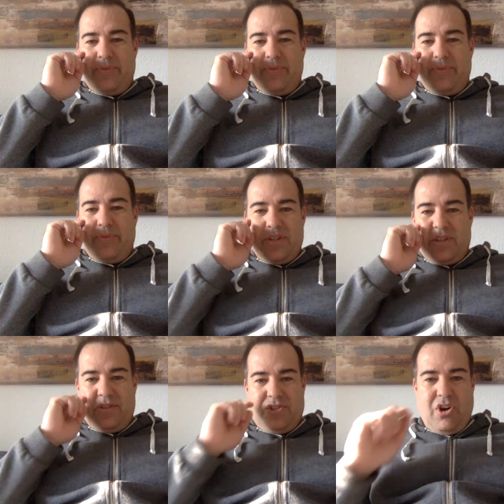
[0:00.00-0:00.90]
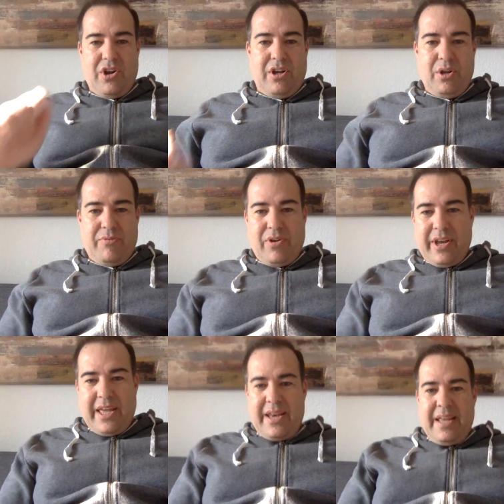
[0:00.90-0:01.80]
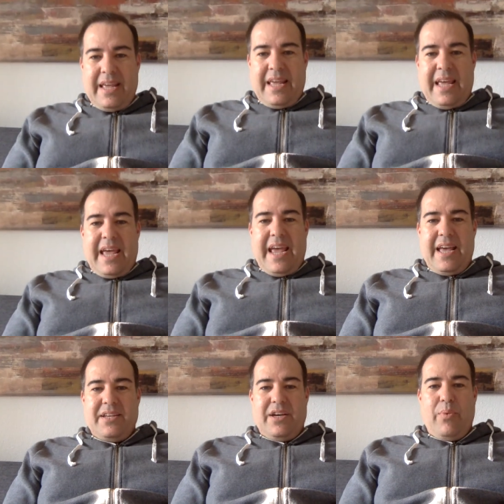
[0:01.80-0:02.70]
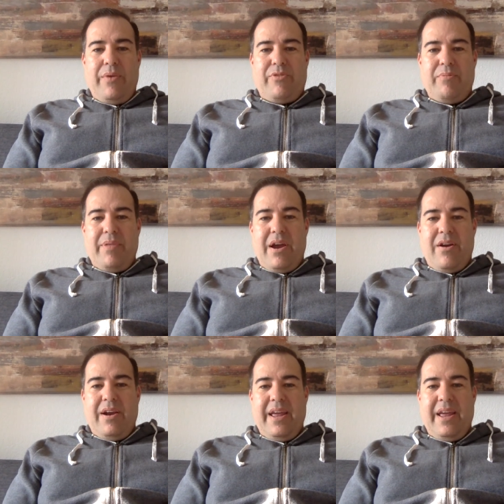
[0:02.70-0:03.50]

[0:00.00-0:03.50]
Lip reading: if we just started all over again and went from there.